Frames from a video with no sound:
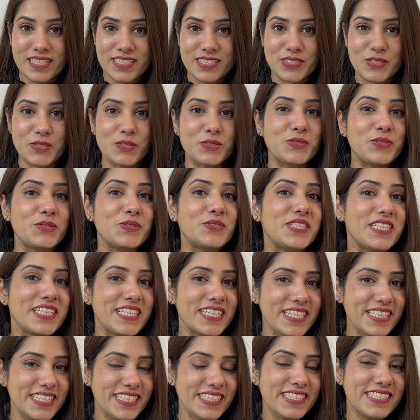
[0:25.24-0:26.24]
So today
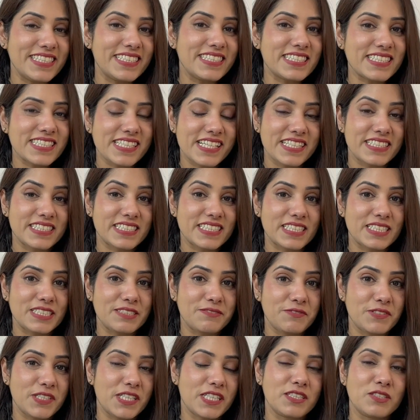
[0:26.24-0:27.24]
in this
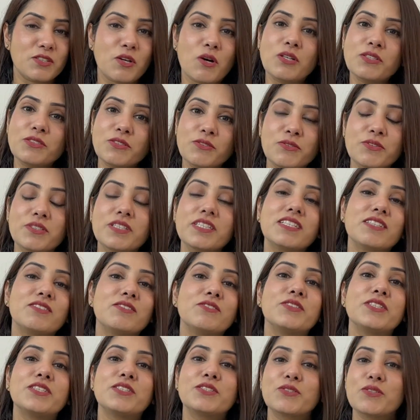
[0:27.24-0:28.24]
lesson, we are not only
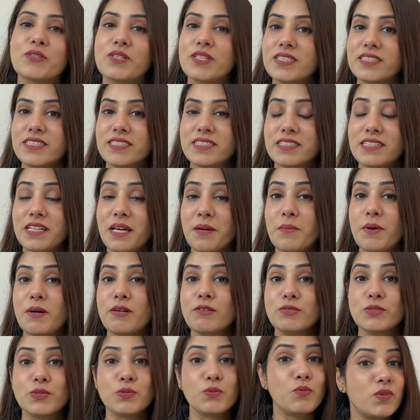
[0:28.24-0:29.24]
going to learn
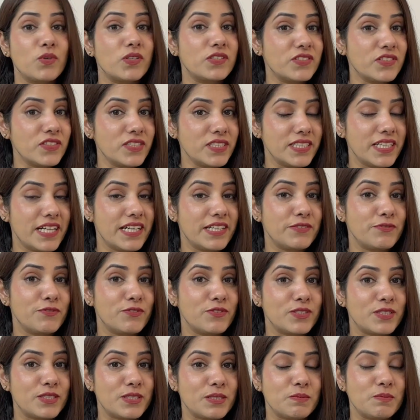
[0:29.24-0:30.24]
about what are
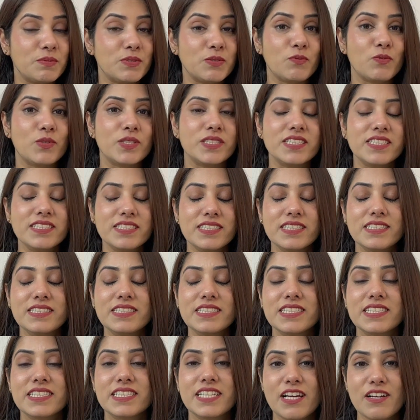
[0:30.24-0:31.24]
adverbs, what is
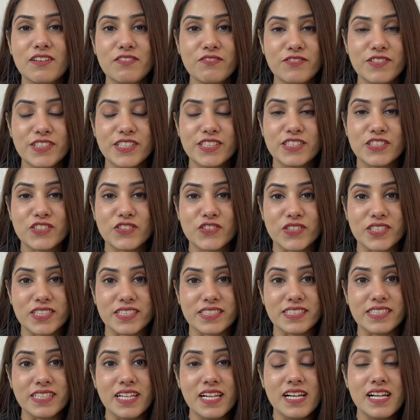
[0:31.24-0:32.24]
its
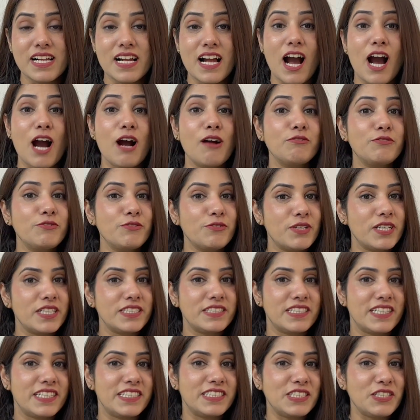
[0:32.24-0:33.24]
definition, how to
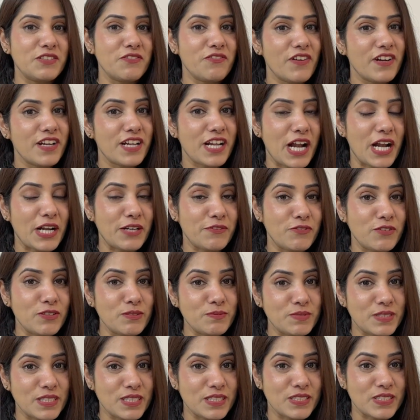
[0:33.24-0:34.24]
identify
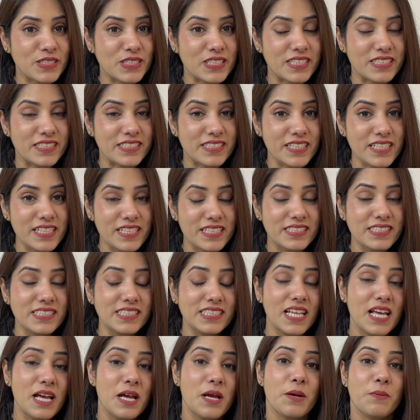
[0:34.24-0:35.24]
adverbs in a
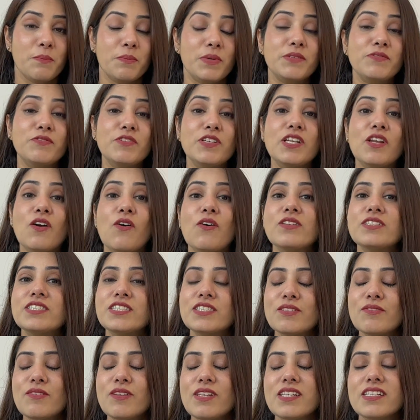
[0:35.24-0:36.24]
sentence, but we'll
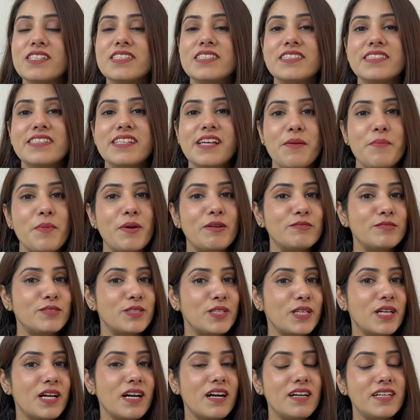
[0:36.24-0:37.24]
also learn about
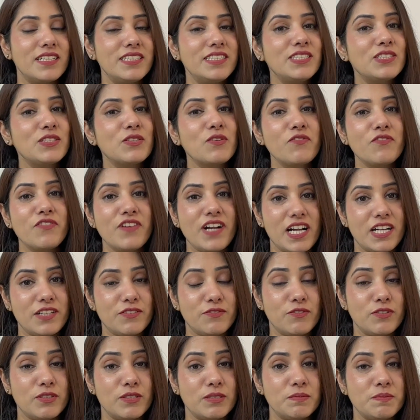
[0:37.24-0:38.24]
the kinds of
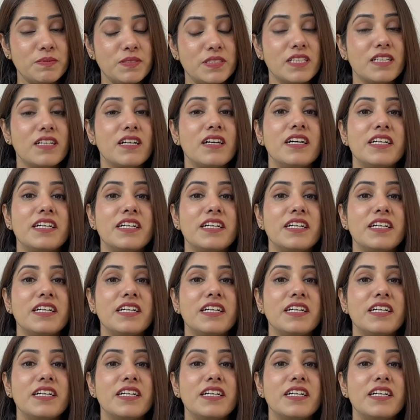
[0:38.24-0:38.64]
adverbs